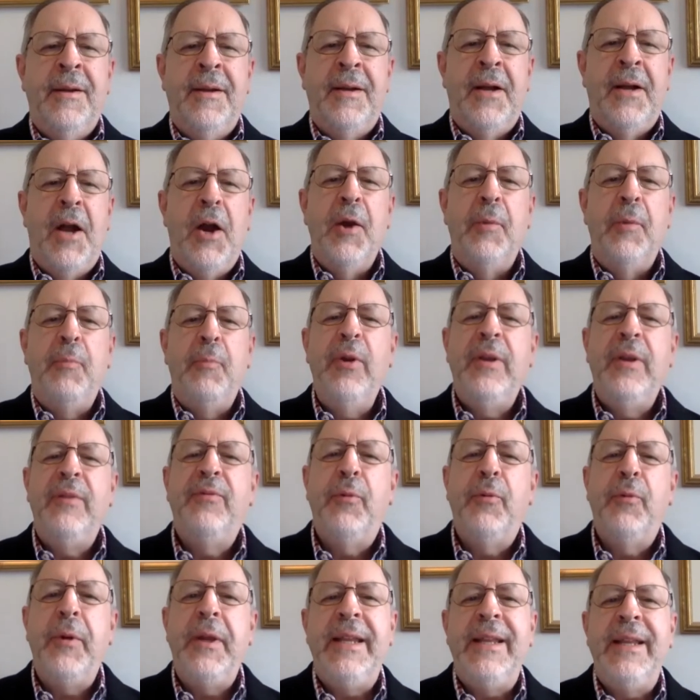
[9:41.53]
Our brief
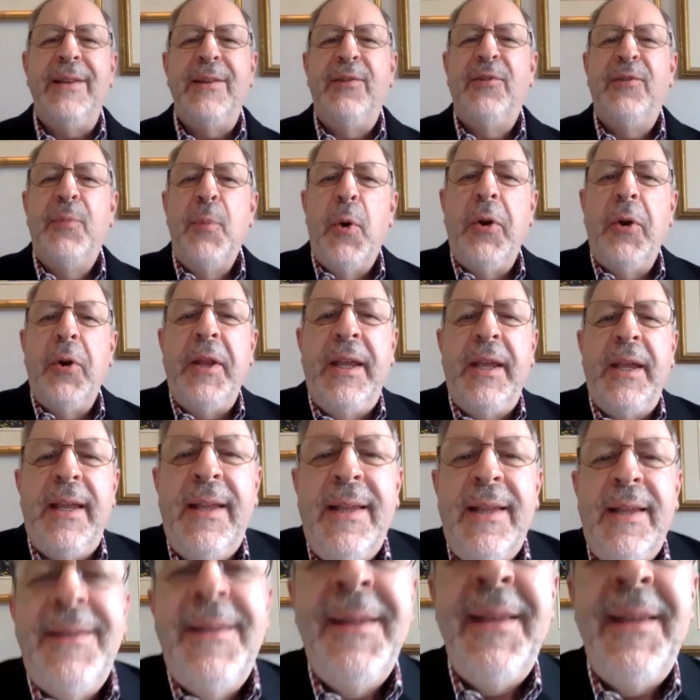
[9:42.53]
reading this morning
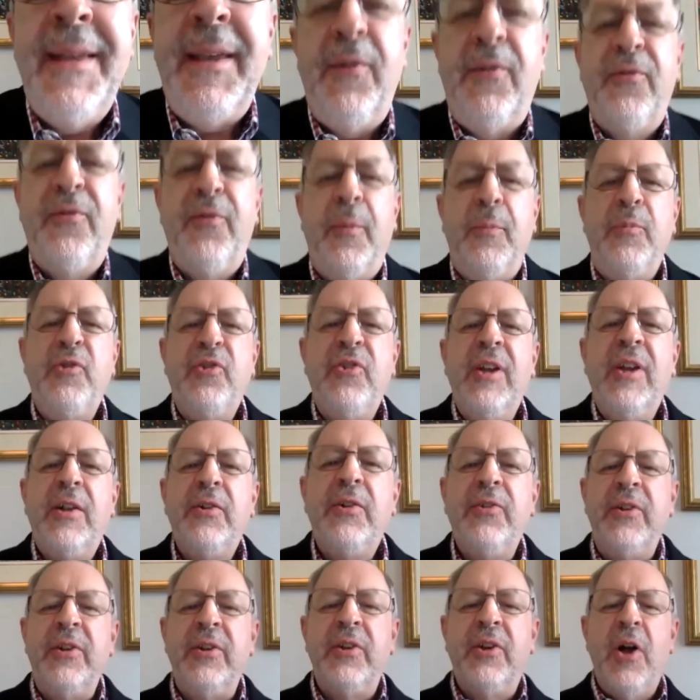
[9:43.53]
is from
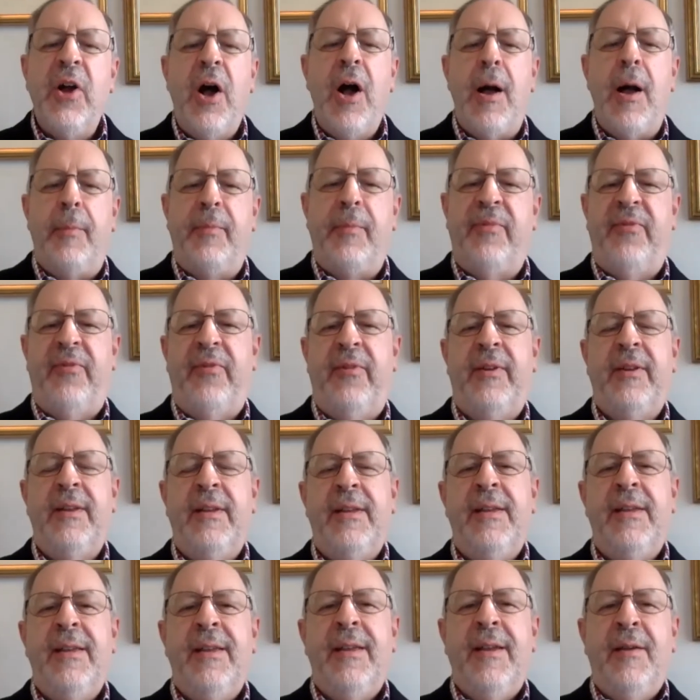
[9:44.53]
Sheldon Kopf,
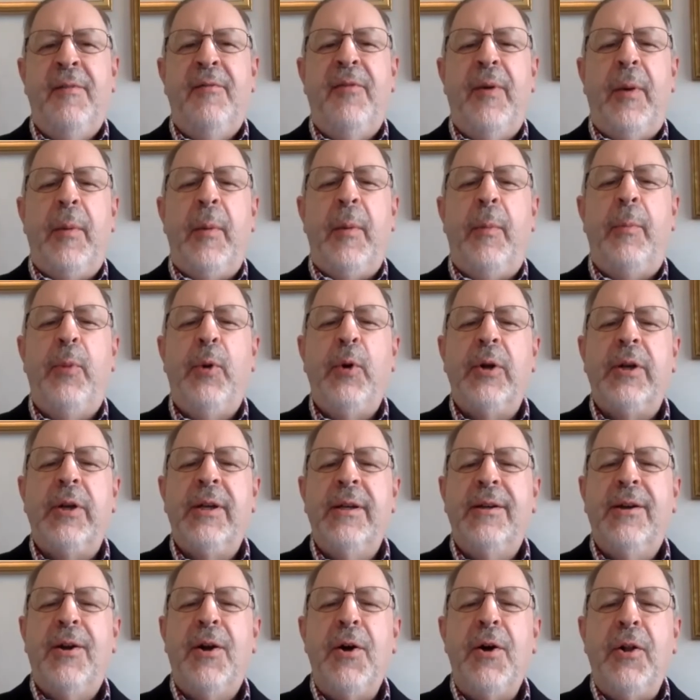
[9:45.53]
from a
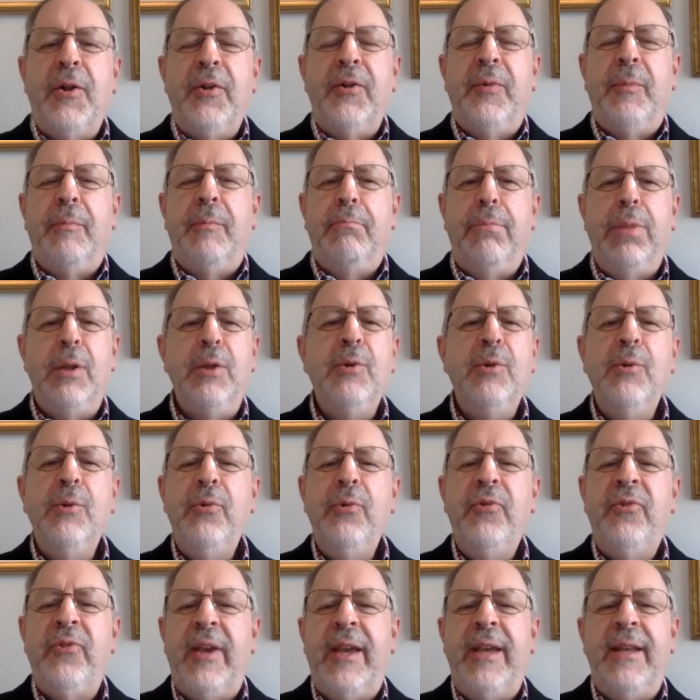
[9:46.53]
book called
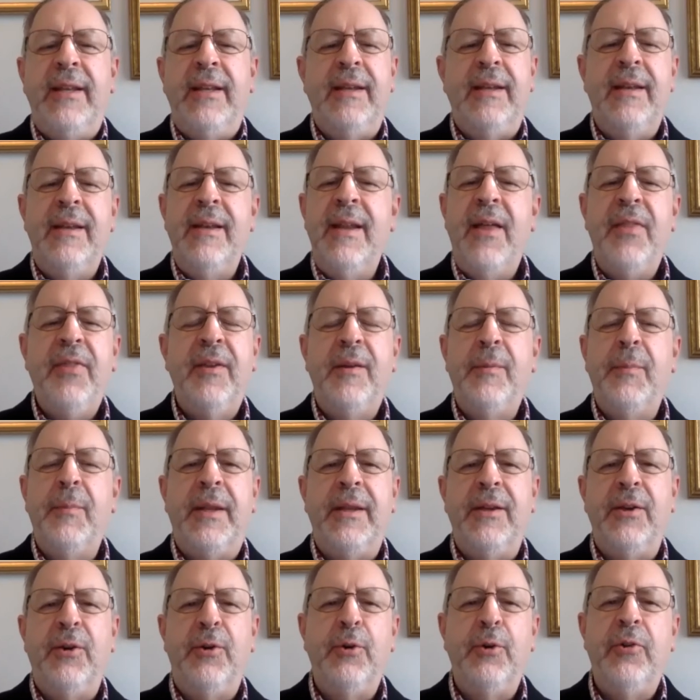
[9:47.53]
Blues Ain't Nothing But
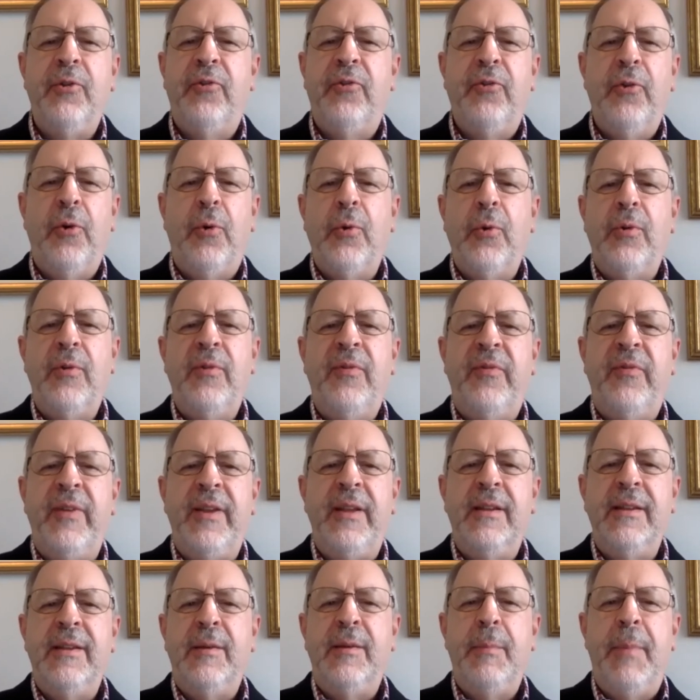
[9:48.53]
a Good Soul
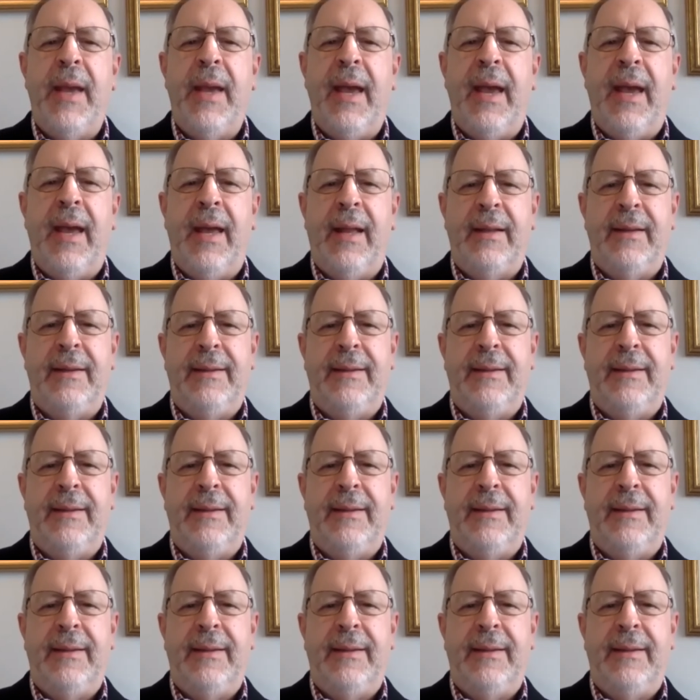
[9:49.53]
Feeling Bad.